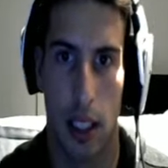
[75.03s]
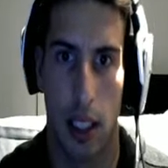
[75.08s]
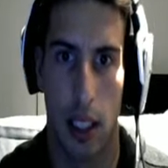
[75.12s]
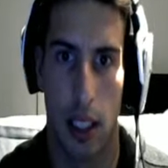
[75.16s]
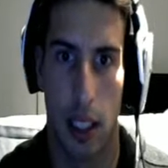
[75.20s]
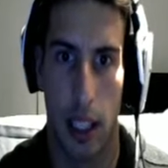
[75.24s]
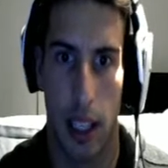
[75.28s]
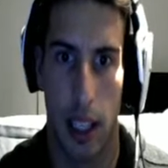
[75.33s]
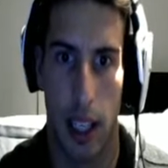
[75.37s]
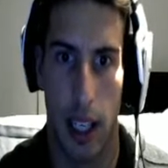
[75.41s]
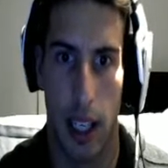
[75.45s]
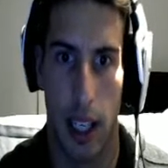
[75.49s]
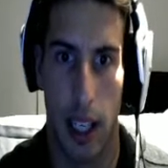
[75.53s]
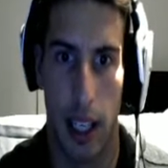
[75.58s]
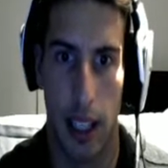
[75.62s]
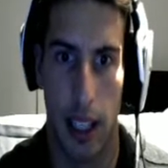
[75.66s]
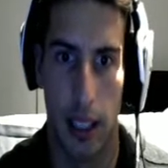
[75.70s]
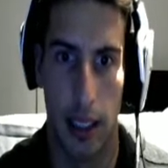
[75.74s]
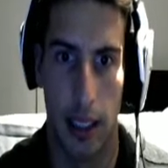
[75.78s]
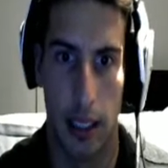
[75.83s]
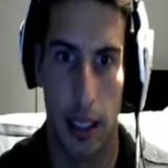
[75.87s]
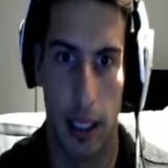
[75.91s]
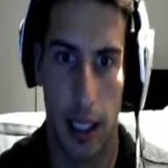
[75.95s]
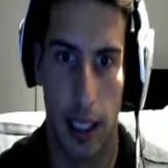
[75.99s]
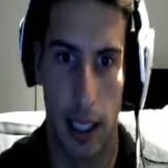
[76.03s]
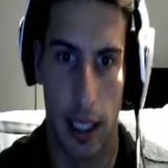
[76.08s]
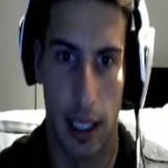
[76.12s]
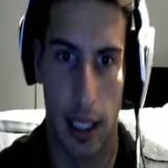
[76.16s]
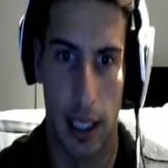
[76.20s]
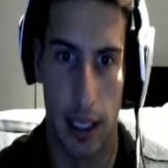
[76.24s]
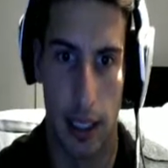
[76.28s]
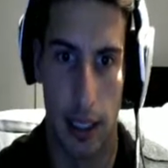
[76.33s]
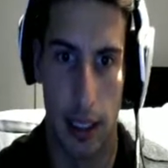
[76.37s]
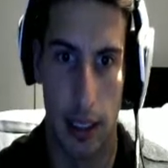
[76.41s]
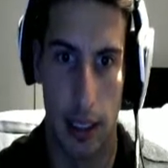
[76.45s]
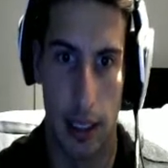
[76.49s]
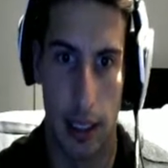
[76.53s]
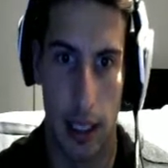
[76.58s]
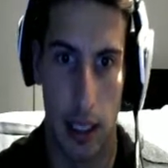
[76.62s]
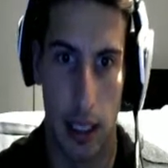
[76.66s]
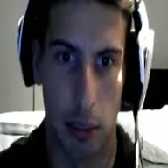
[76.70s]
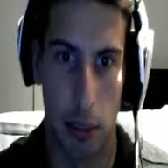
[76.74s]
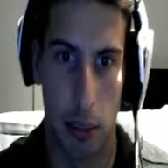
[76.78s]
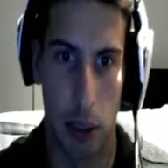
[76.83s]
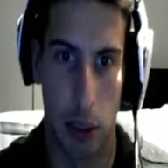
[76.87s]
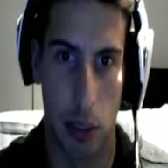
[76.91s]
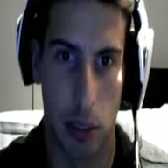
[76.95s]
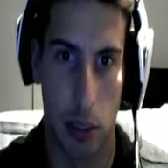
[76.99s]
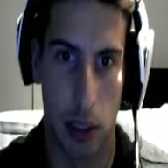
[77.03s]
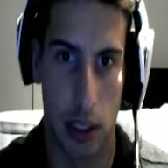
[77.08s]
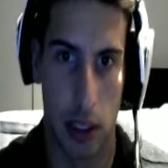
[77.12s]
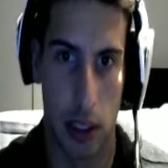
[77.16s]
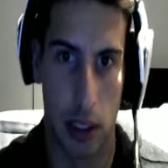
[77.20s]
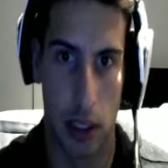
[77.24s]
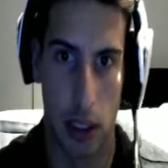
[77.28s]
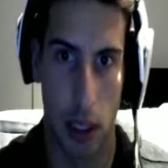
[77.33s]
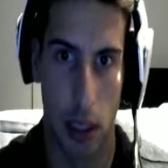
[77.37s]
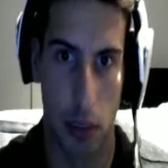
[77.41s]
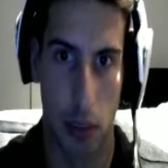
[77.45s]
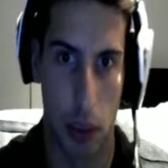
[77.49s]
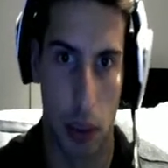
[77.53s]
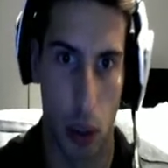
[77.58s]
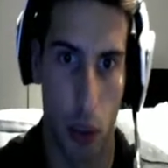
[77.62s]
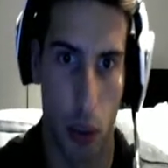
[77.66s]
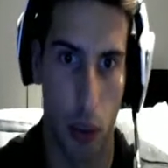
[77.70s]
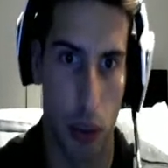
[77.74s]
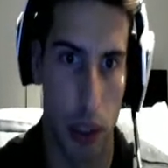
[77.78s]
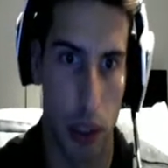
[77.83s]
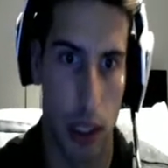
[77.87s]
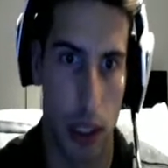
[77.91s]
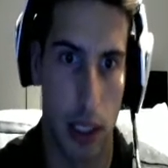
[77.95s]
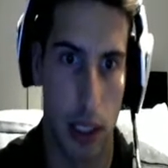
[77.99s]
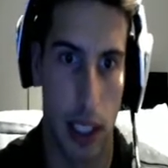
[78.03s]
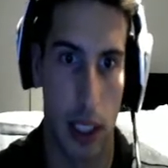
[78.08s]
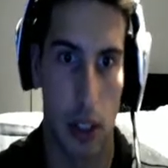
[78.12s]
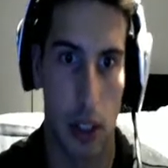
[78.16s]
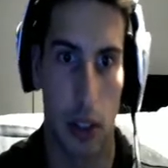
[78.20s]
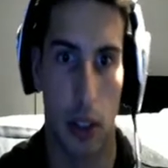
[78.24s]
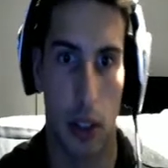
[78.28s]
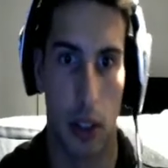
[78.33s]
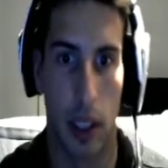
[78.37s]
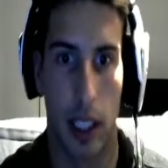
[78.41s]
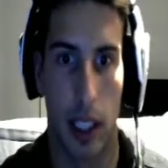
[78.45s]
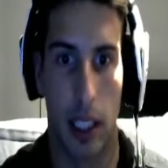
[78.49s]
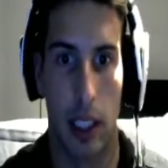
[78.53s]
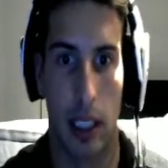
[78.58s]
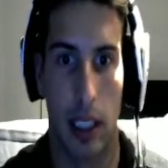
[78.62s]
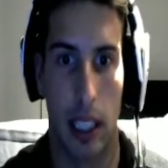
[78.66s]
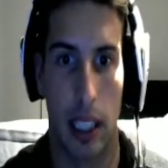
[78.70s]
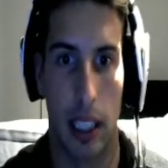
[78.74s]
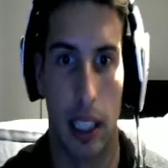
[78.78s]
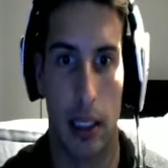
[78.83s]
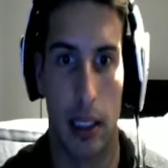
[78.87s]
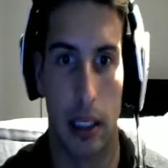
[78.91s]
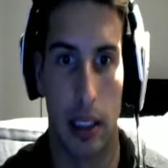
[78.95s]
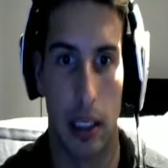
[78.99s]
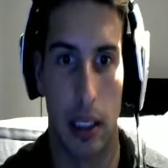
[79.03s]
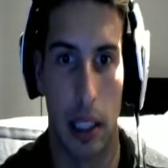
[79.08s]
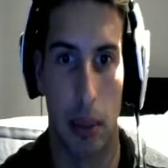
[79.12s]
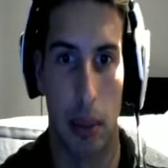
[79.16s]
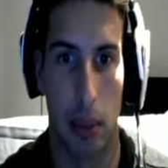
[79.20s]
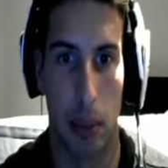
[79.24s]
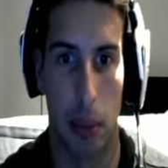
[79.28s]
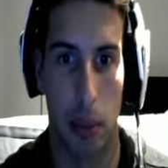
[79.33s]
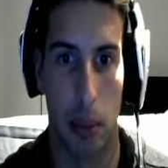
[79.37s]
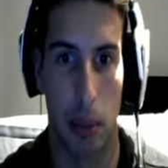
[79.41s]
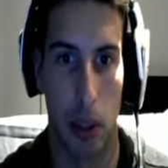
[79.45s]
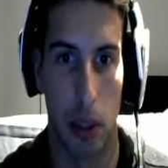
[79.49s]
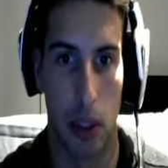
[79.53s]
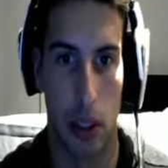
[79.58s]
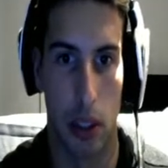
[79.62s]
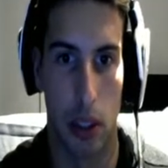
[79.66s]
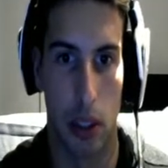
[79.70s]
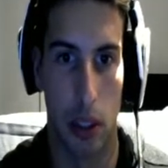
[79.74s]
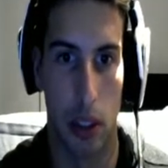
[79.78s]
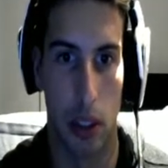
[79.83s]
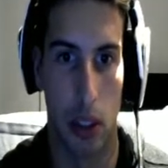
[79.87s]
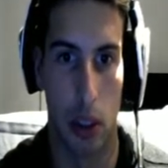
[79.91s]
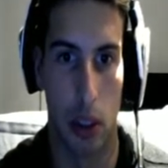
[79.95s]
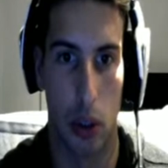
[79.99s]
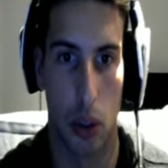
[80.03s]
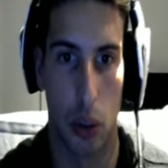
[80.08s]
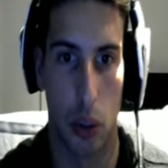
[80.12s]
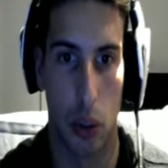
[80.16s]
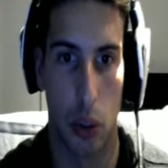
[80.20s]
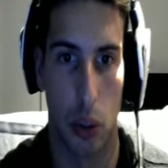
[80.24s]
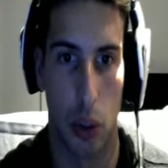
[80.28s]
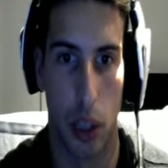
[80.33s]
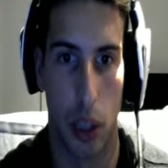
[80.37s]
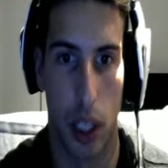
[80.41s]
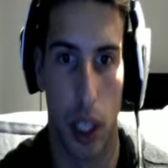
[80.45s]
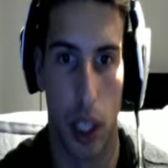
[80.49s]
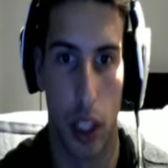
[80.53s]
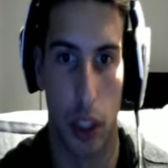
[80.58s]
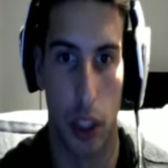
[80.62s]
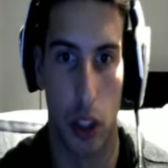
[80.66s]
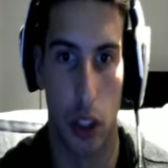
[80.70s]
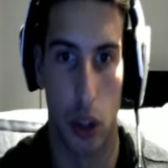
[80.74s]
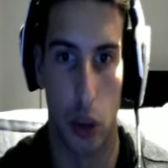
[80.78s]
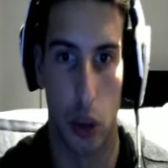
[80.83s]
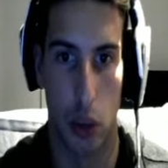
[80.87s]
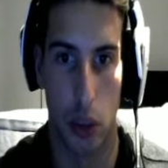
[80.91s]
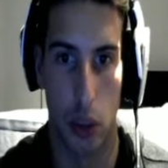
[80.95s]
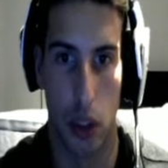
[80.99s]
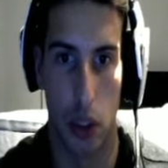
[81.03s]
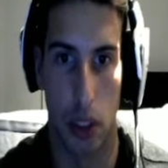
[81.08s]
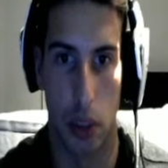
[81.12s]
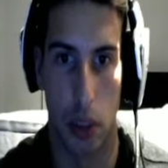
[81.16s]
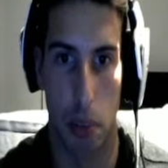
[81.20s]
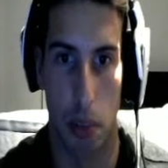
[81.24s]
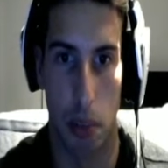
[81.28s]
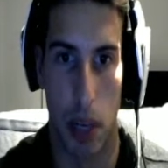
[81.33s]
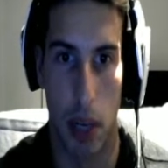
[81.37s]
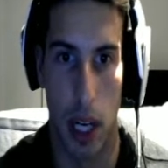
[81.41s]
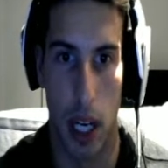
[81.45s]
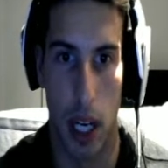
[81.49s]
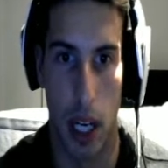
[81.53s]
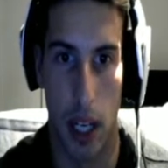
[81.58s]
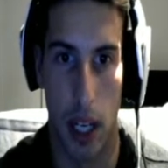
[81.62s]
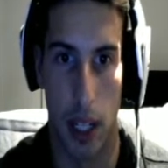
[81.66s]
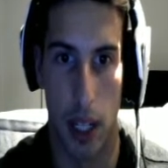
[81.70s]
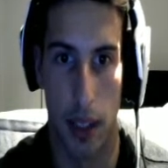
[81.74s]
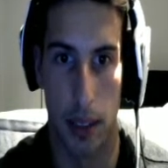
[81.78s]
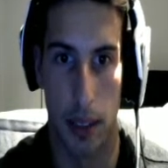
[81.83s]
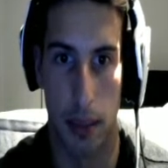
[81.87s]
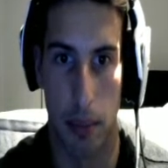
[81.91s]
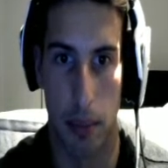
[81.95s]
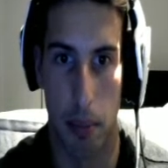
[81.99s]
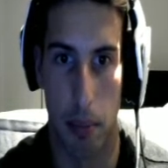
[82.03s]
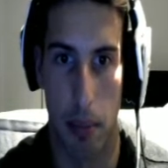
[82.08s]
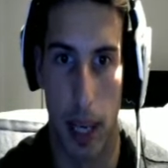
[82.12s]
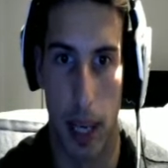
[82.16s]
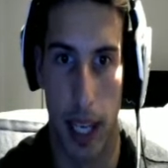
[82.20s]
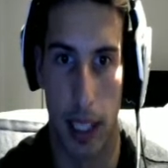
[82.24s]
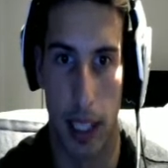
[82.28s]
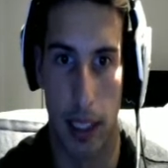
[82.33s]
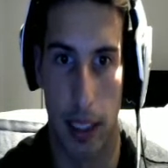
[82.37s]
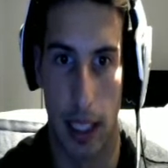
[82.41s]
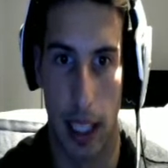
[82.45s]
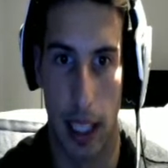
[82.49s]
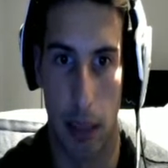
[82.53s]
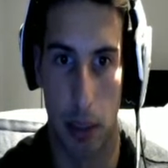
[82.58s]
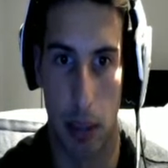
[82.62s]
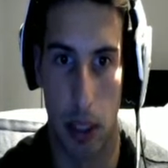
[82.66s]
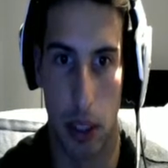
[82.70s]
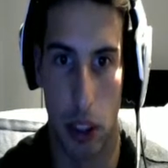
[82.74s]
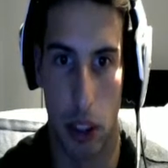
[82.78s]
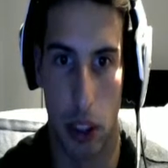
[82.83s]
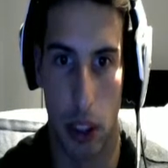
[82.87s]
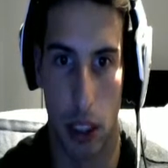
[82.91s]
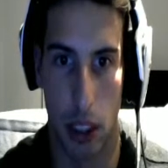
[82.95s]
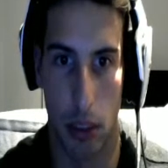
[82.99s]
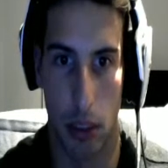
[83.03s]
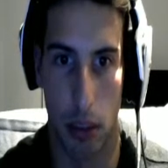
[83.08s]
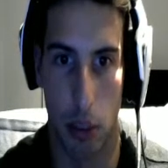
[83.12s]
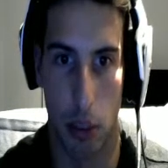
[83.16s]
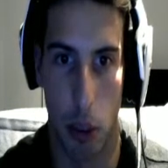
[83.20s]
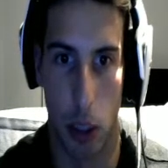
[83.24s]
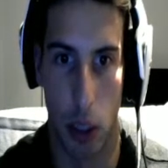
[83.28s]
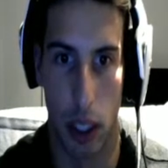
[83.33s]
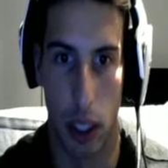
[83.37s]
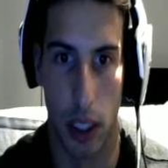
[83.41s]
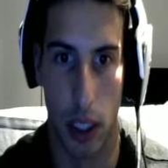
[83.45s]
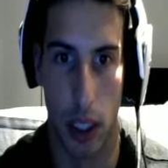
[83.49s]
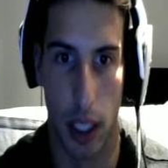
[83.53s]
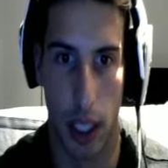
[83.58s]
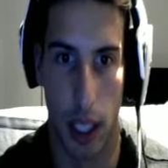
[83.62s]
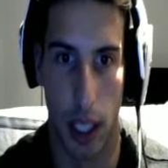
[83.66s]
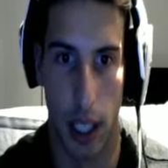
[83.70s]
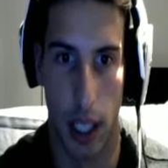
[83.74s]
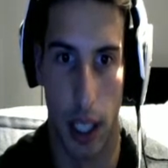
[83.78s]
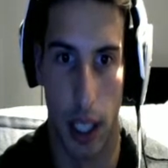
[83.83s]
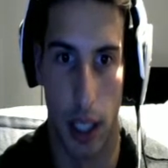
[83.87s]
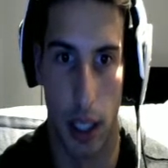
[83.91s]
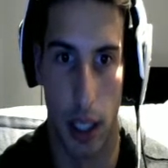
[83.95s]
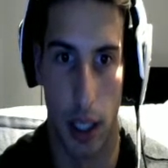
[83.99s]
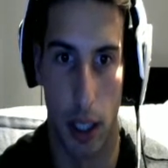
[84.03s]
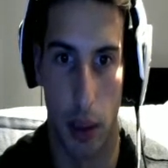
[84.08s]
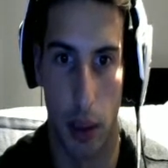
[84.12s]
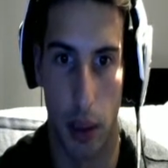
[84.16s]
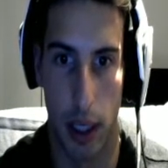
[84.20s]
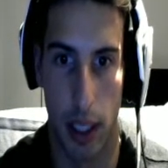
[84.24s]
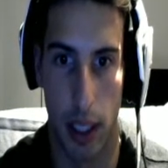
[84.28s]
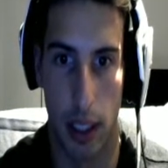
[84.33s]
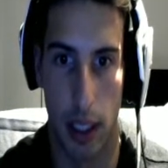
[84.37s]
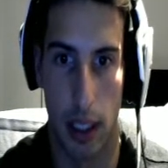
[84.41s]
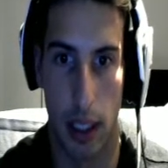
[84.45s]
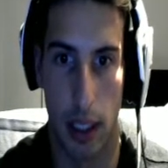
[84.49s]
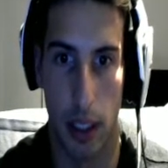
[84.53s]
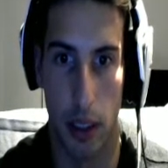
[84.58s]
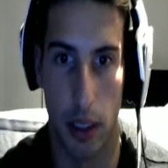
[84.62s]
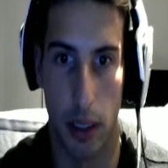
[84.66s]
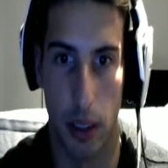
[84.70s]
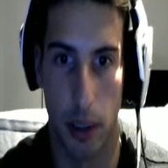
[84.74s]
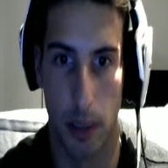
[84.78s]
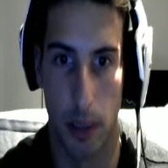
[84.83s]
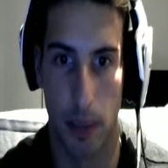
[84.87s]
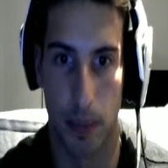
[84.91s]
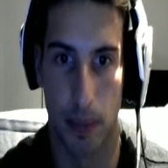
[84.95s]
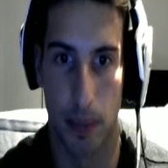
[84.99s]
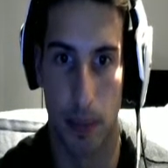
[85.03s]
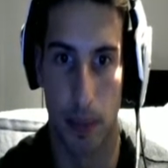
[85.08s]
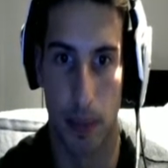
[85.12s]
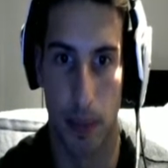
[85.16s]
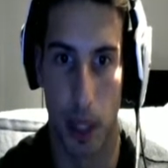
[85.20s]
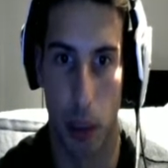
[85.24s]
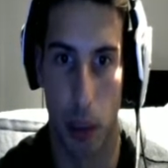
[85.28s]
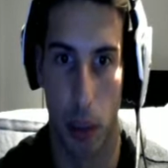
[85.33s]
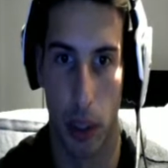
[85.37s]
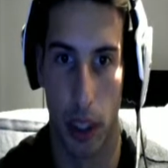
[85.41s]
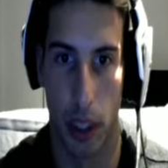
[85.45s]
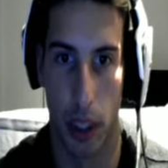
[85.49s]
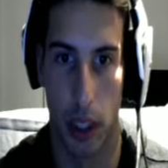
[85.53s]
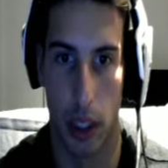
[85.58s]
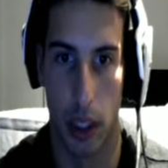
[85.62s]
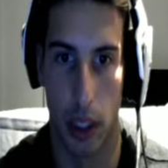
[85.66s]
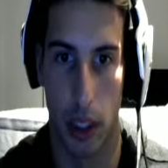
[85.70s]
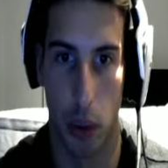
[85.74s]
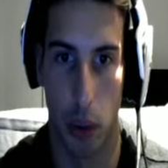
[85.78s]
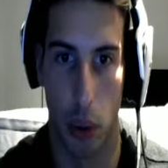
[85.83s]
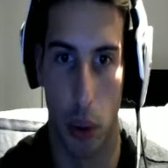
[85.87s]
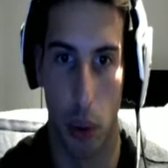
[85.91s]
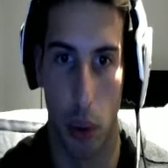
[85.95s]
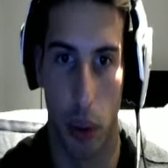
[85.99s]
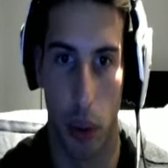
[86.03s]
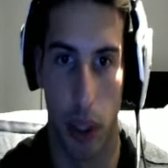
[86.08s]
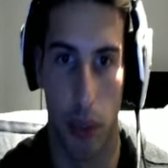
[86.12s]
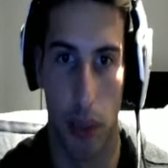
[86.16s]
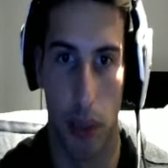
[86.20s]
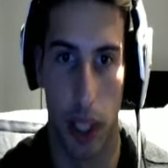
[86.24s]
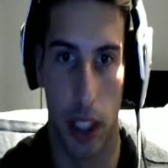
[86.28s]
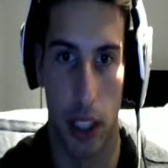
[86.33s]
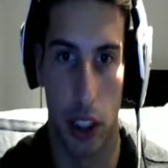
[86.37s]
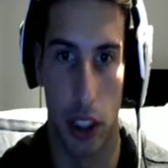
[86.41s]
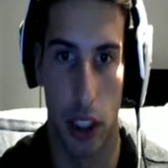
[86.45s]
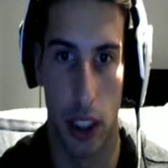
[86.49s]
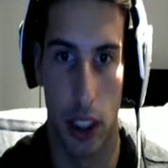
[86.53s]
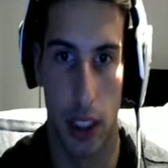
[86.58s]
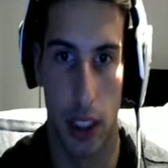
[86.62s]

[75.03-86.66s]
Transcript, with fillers: And uh, his Limit Burst is up, so hopefully next turn I can cast his Limit Burst to uh, do some uh, mad damage even more. right here, we're gonna do all white magic.